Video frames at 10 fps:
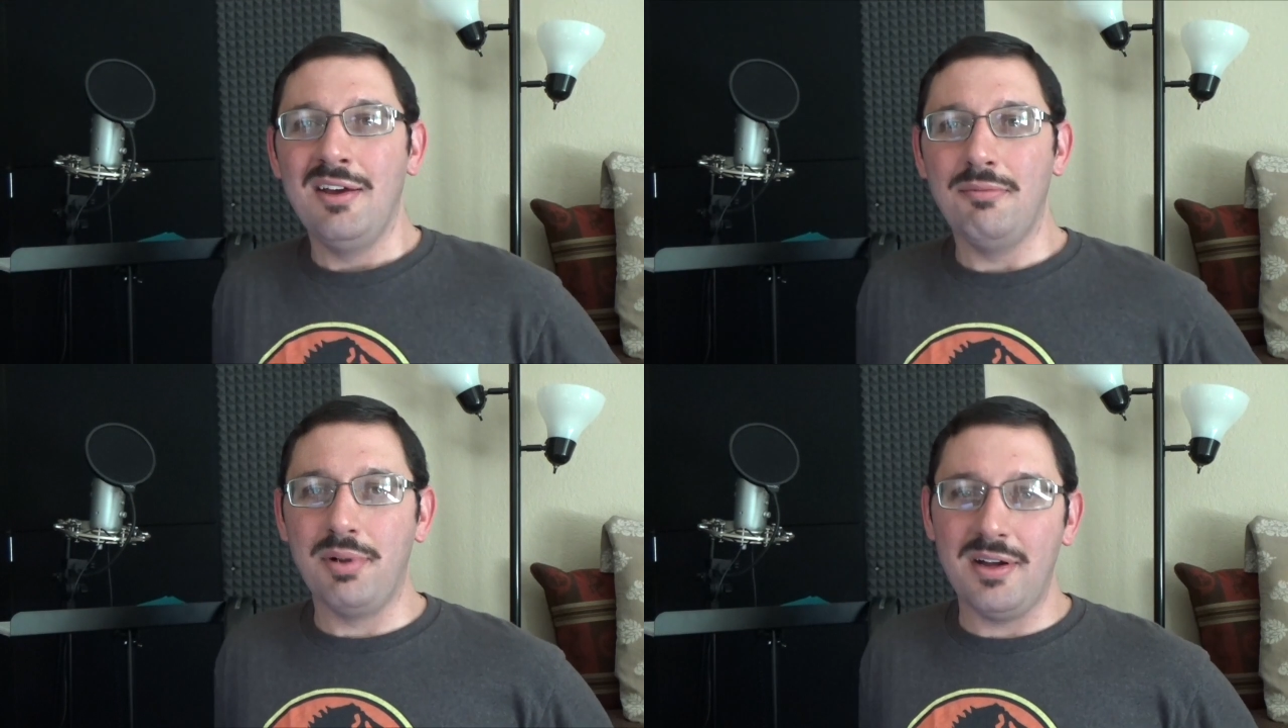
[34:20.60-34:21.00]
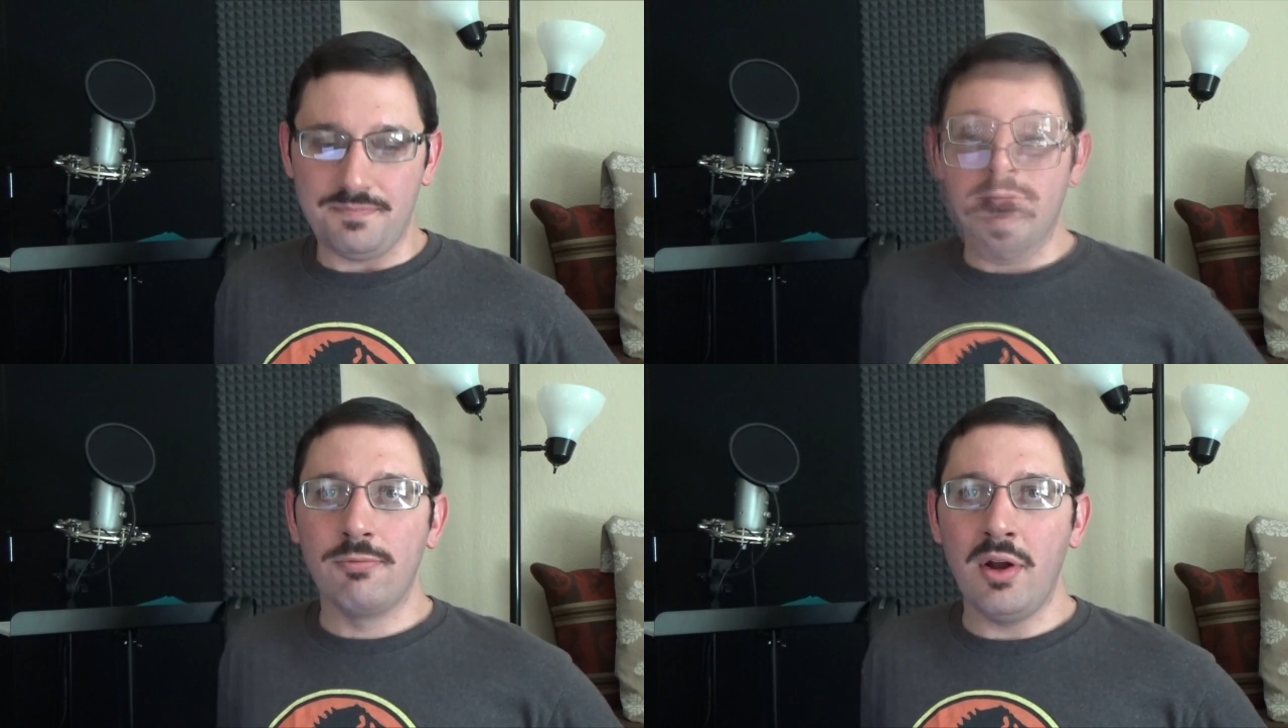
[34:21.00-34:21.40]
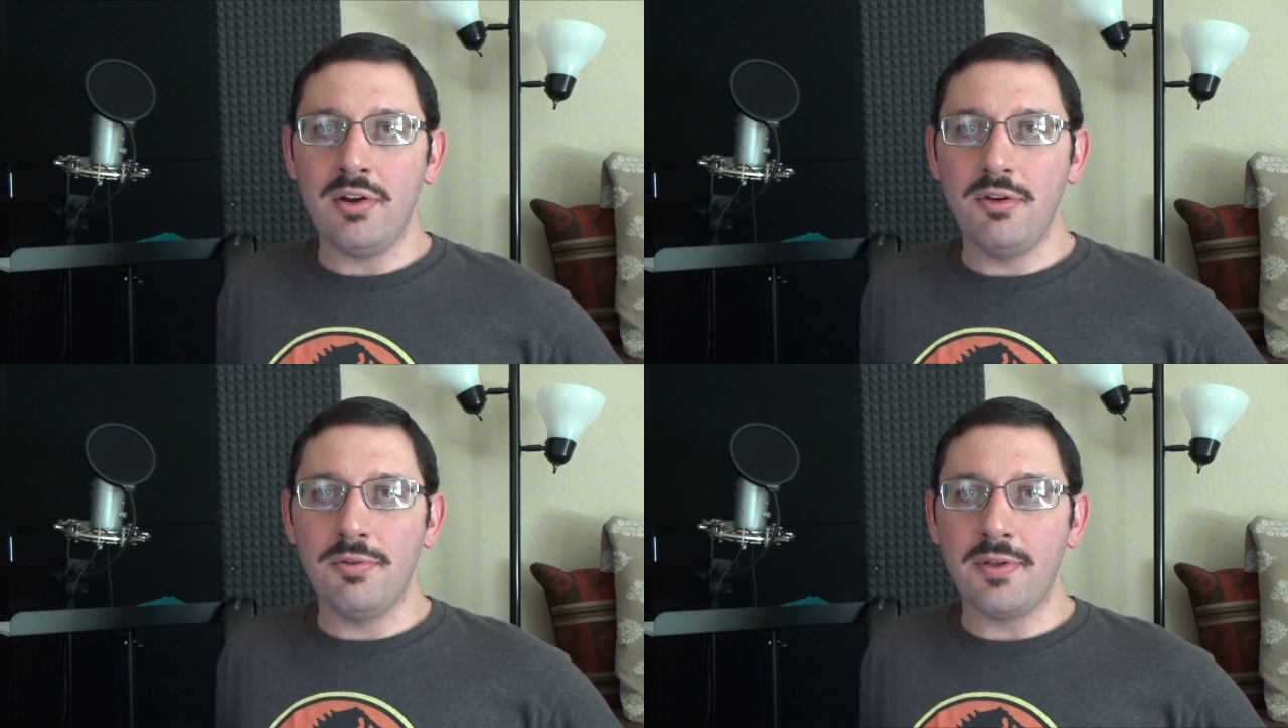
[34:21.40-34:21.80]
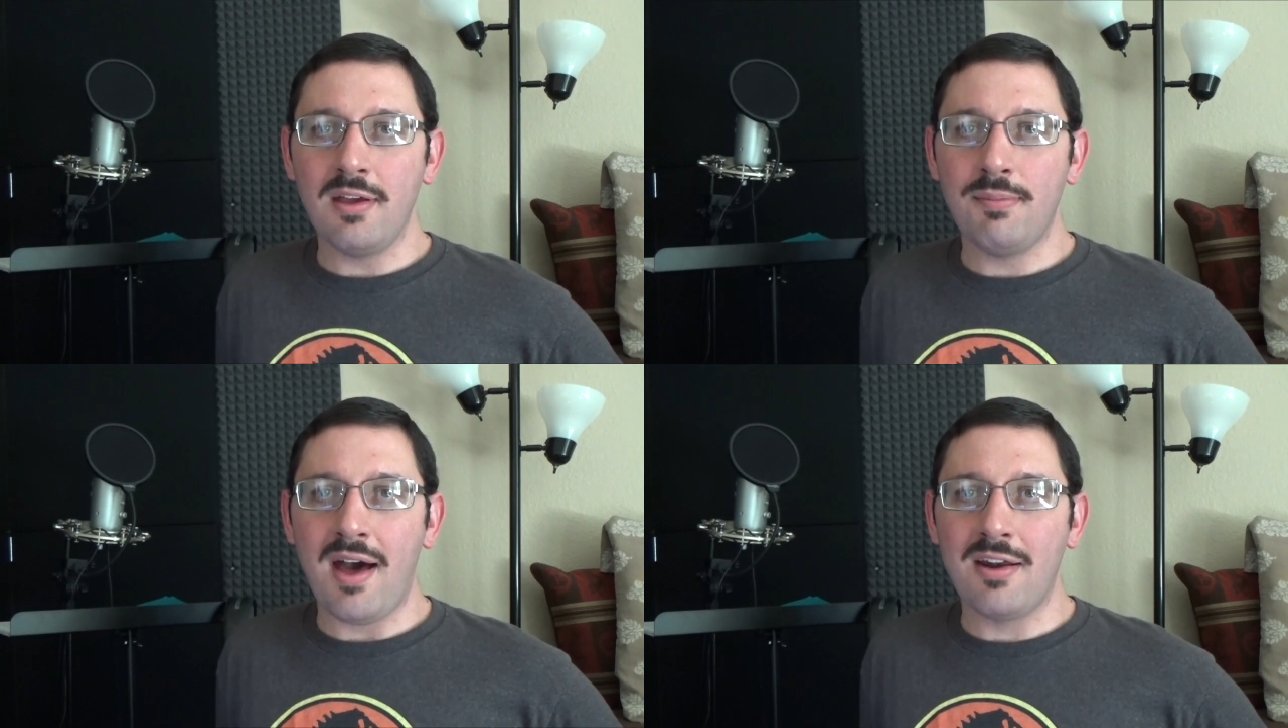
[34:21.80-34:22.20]
But when you
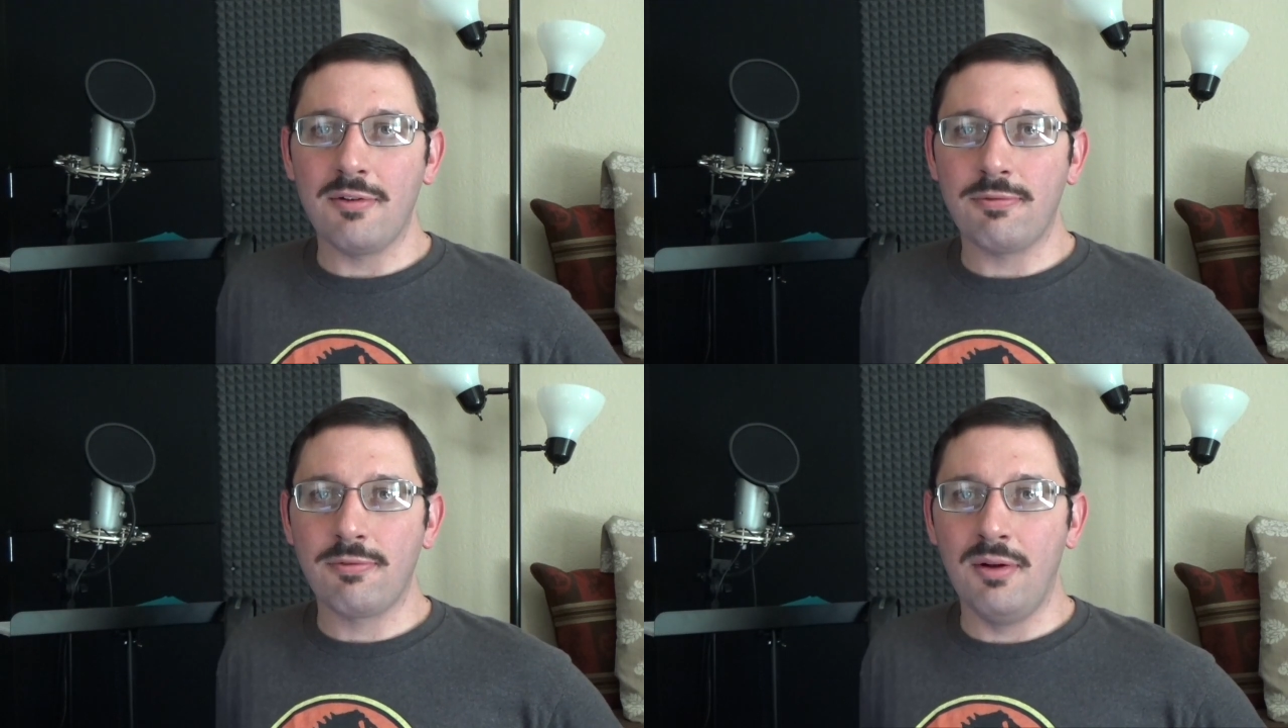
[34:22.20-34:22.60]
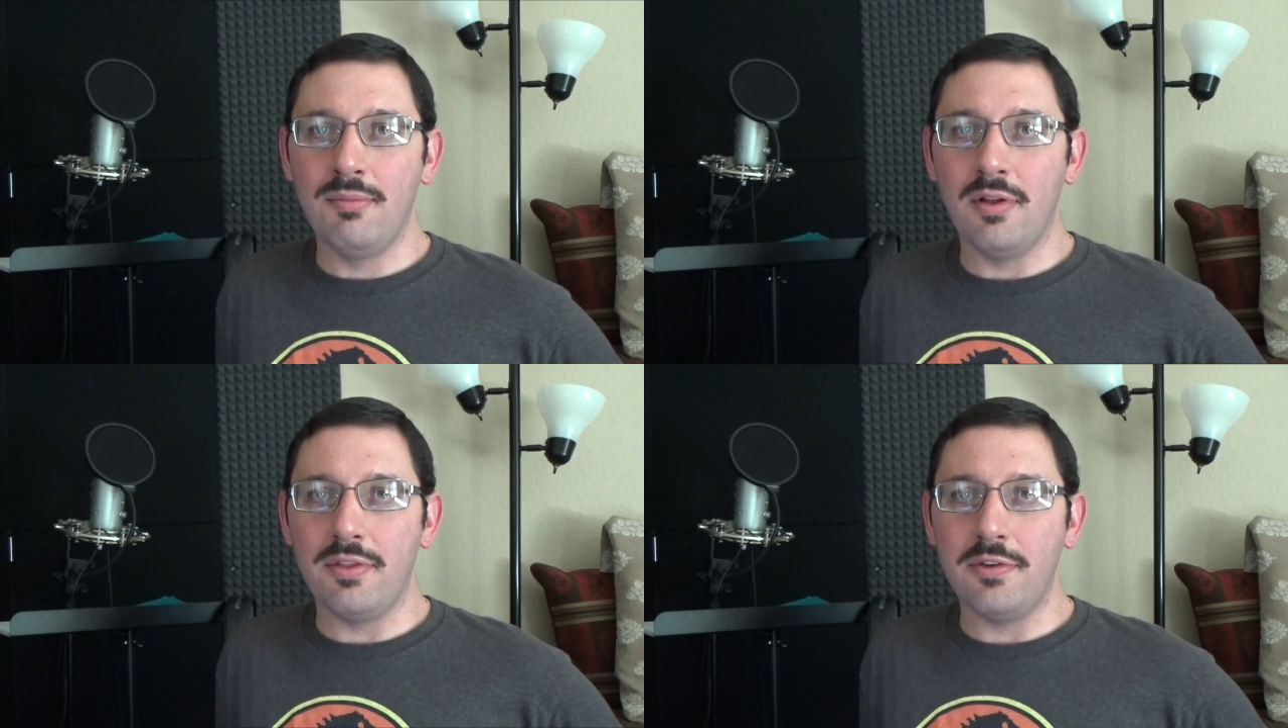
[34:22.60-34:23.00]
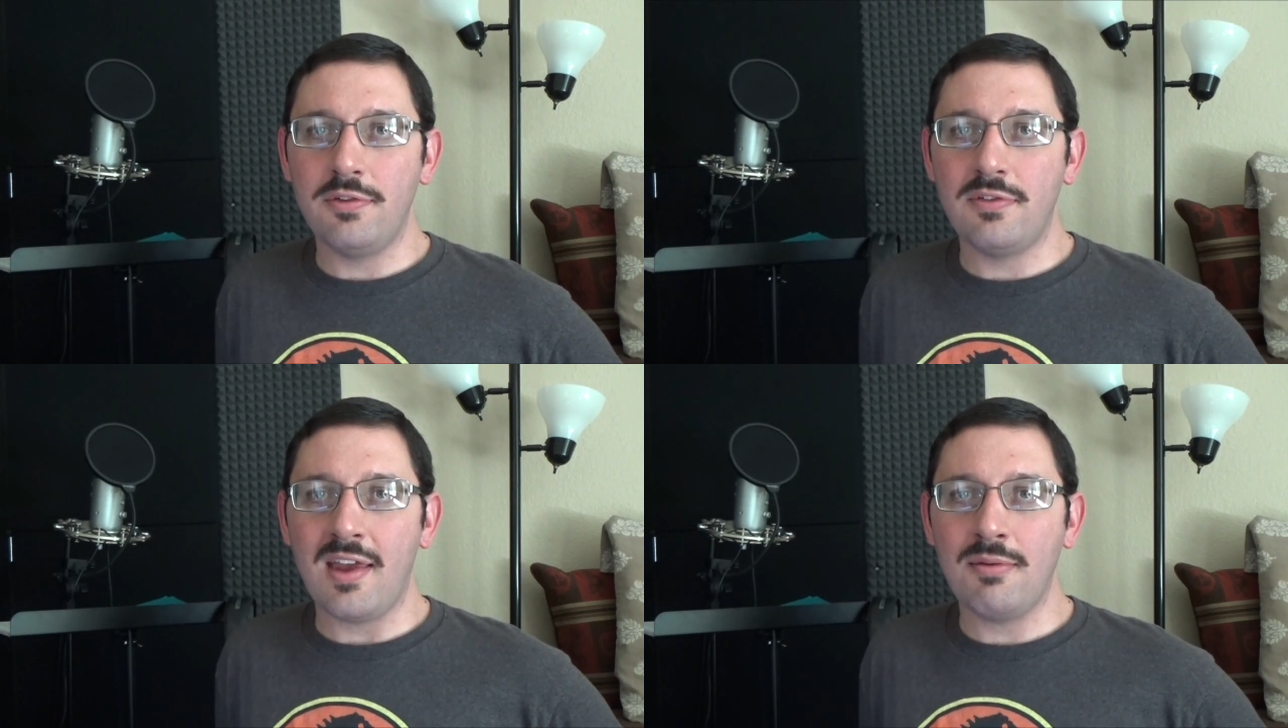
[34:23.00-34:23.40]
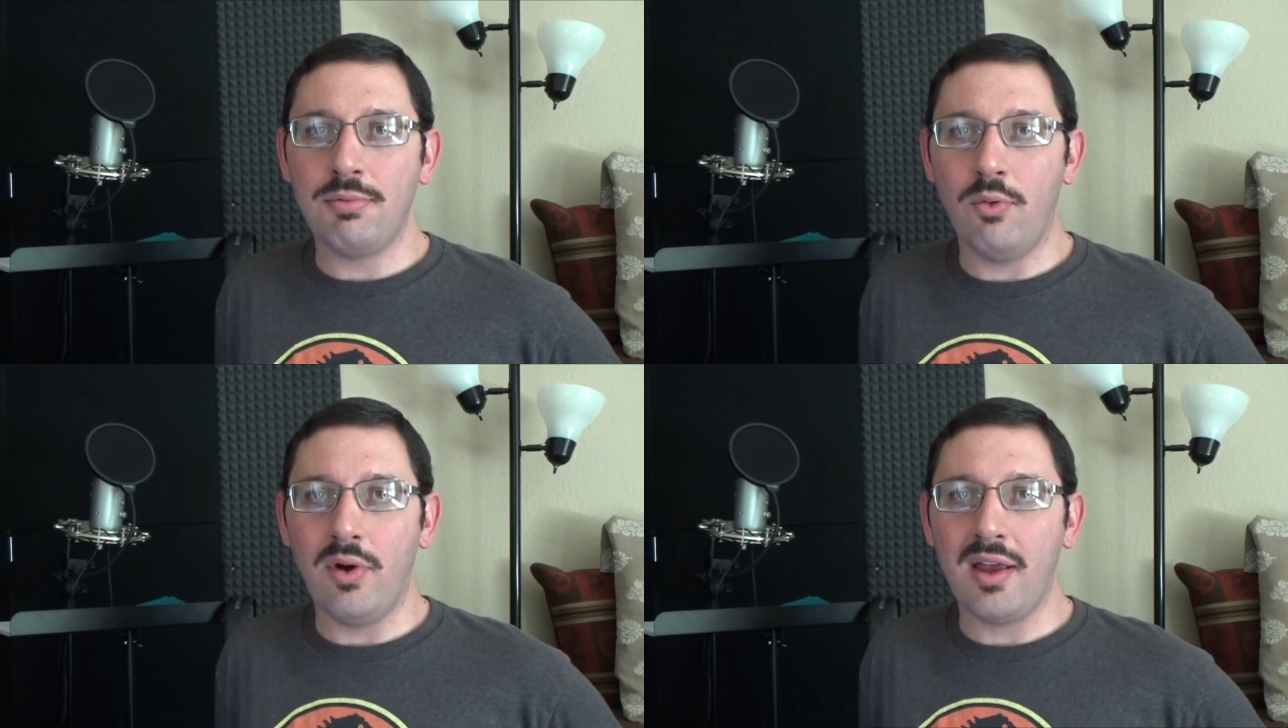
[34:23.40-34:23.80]
think about it from the
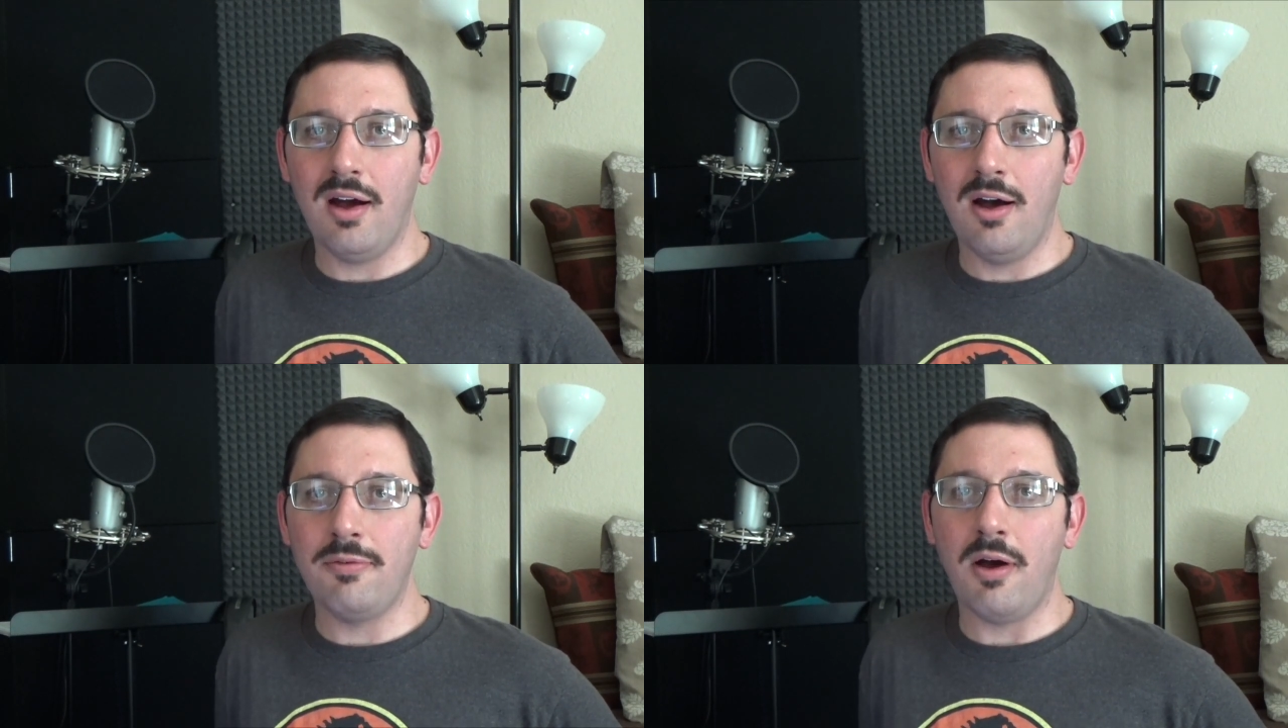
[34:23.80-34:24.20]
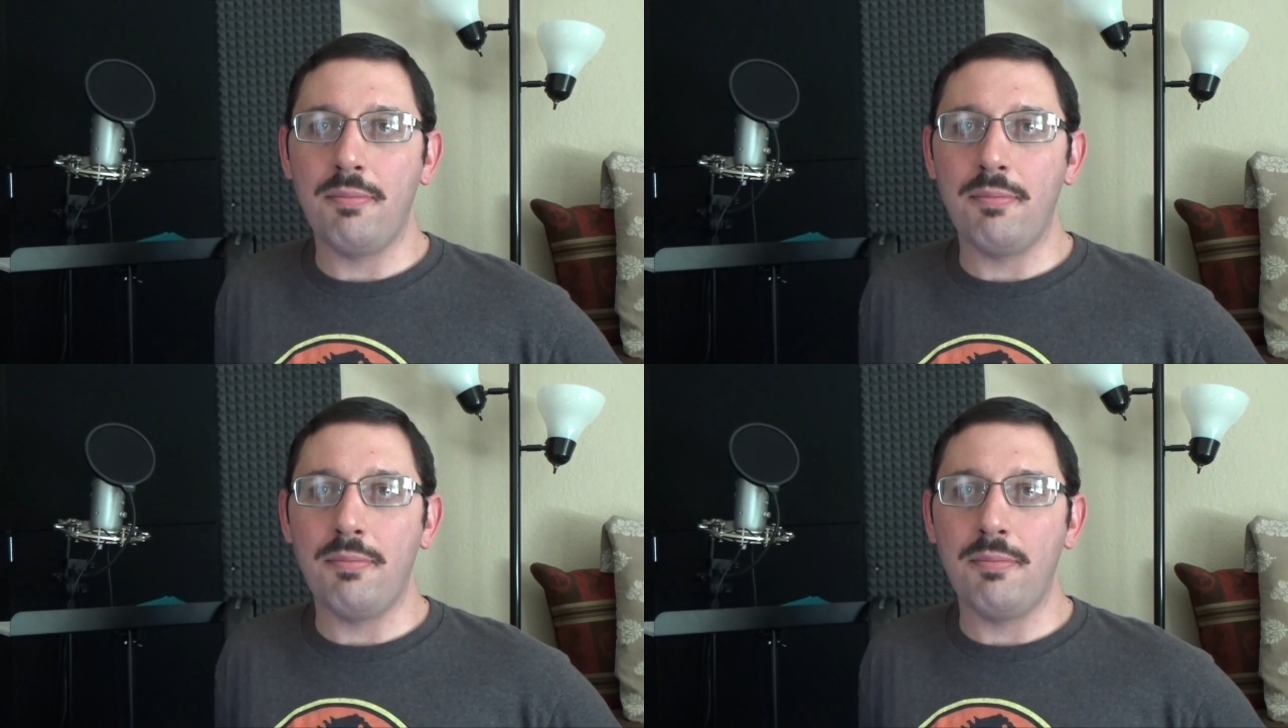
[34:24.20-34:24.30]
standpoint of